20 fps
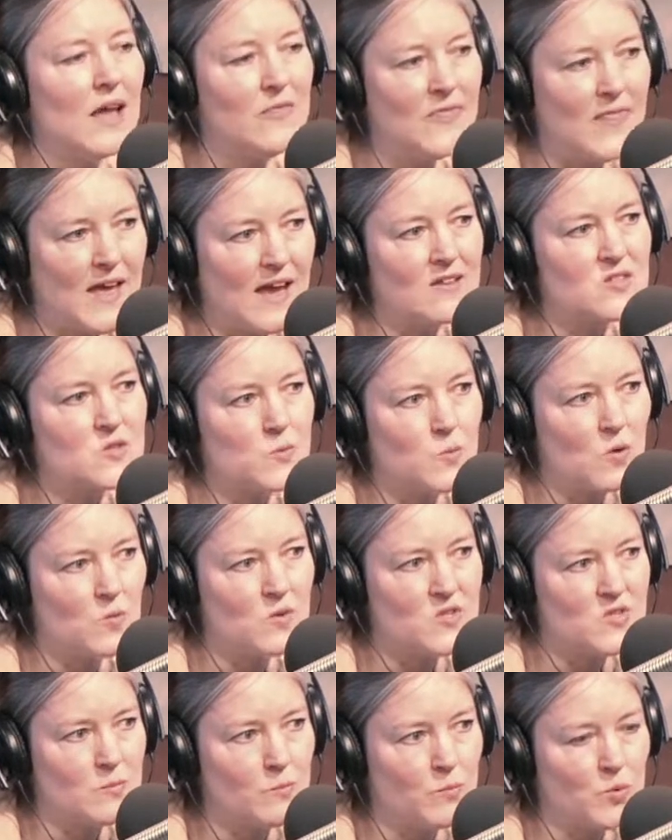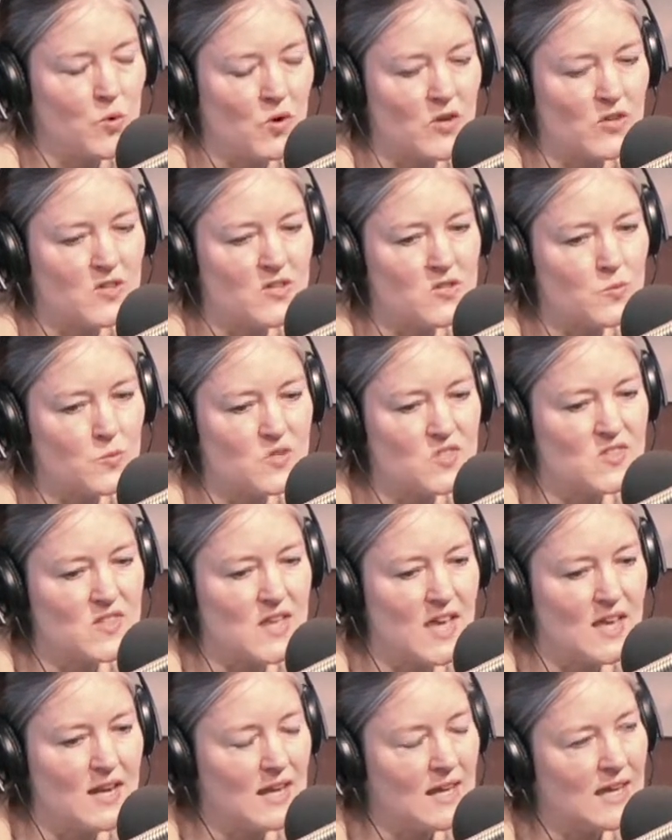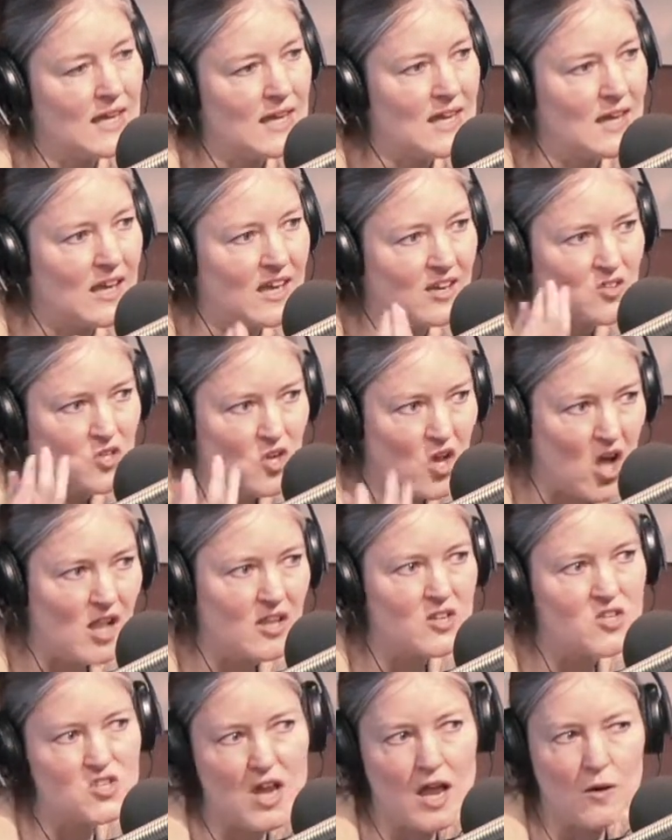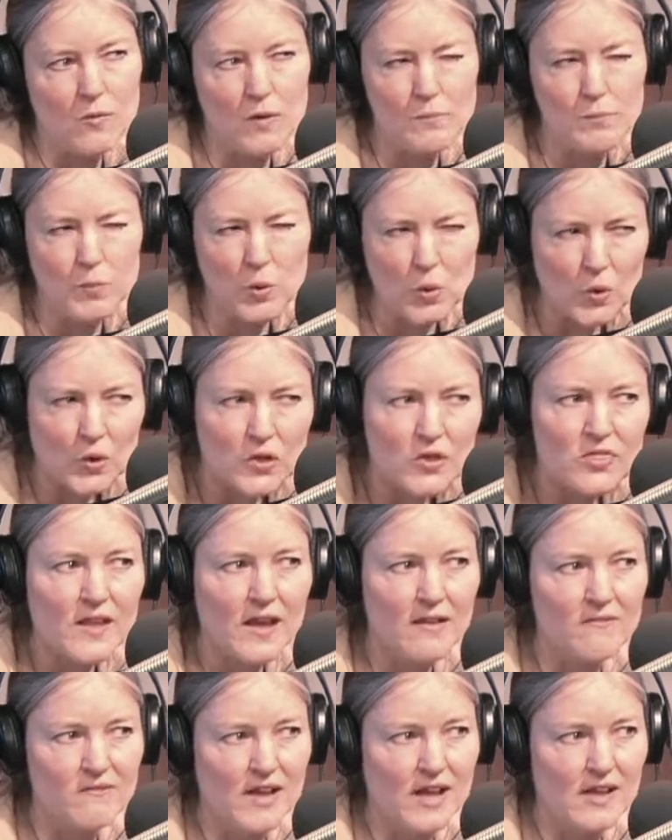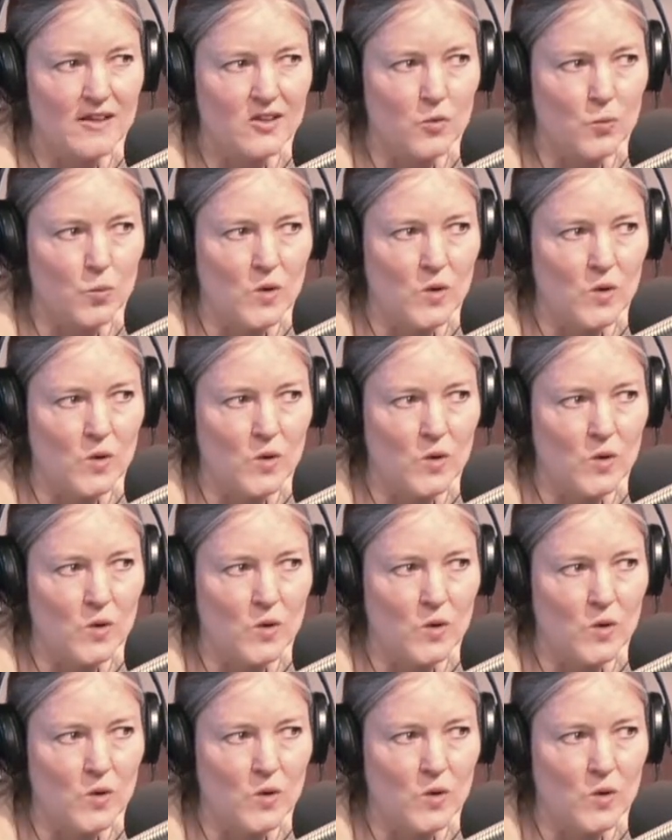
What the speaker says: And that's what was important, that he acknowledge how important that value